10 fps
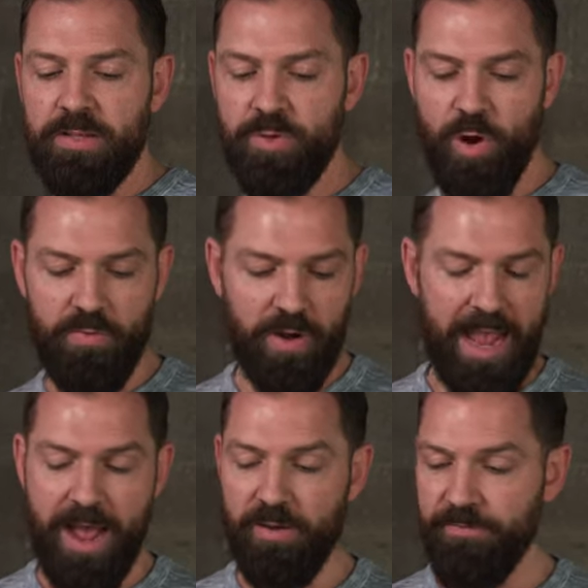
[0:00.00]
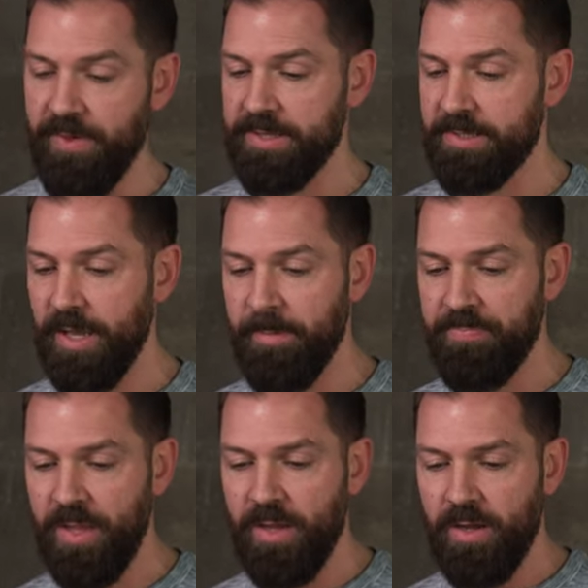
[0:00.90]
Now let's go over how to fix that.
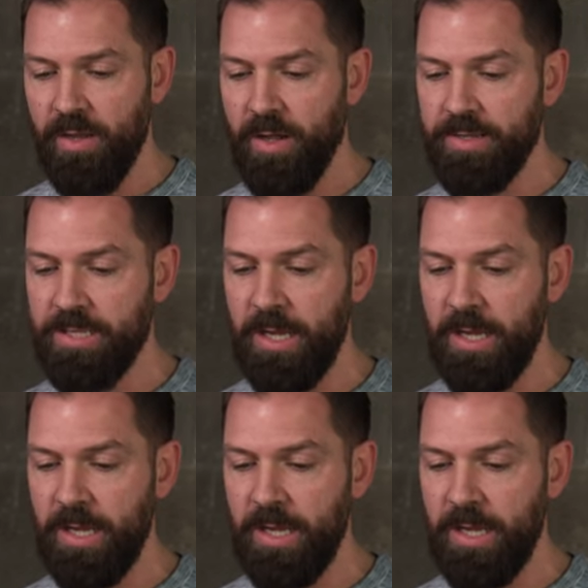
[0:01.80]
A lot of